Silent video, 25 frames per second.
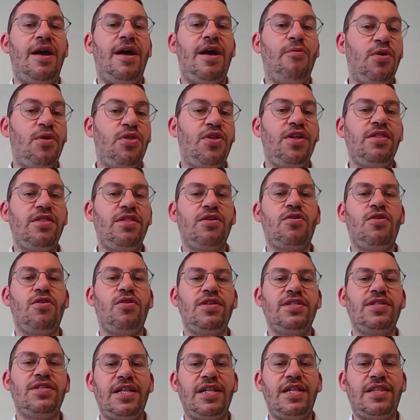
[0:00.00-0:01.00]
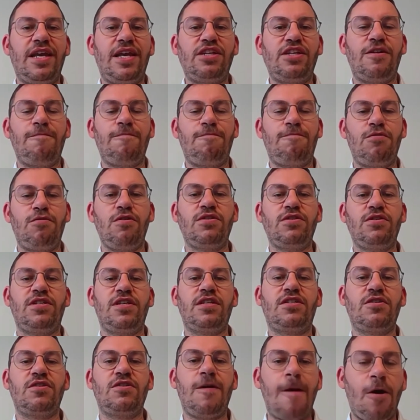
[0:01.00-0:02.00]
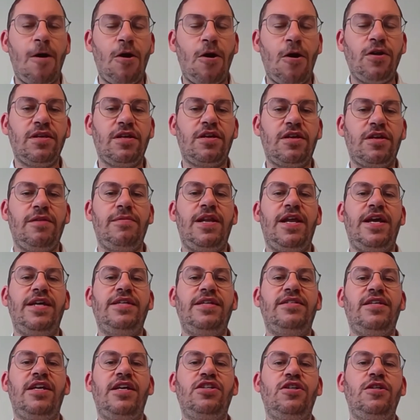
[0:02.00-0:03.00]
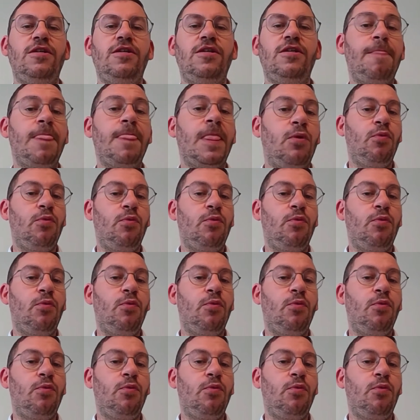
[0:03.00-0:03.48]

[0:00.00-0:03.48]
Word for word: within the consultation process on decriminalization,